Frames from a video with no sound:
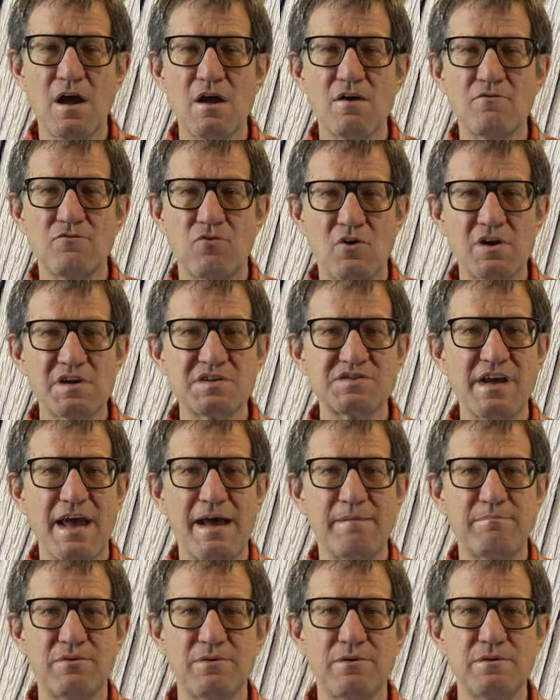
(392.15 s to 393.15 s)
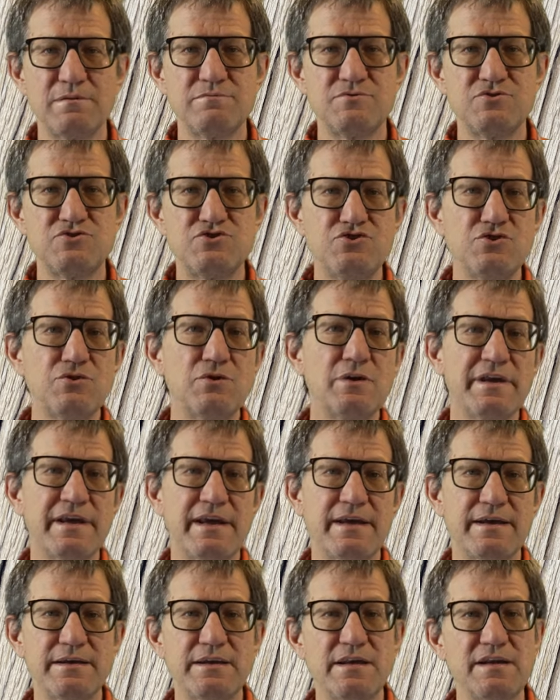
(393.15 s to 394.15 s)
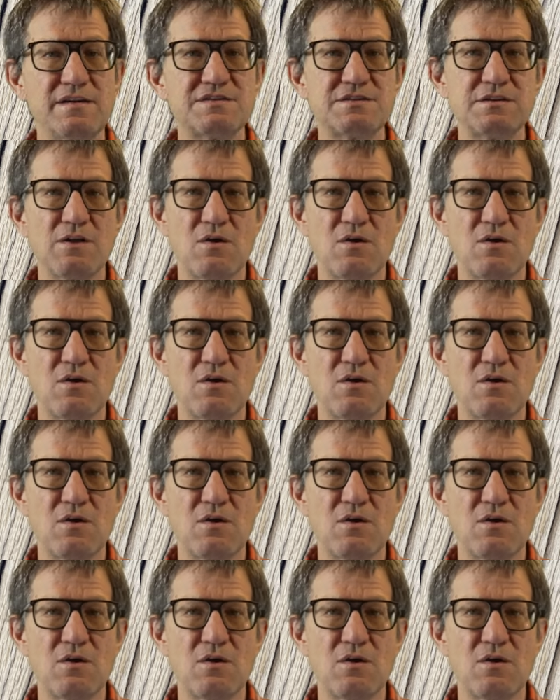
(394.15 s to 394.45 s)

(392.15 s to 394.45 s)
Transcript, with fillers: For example, Julian is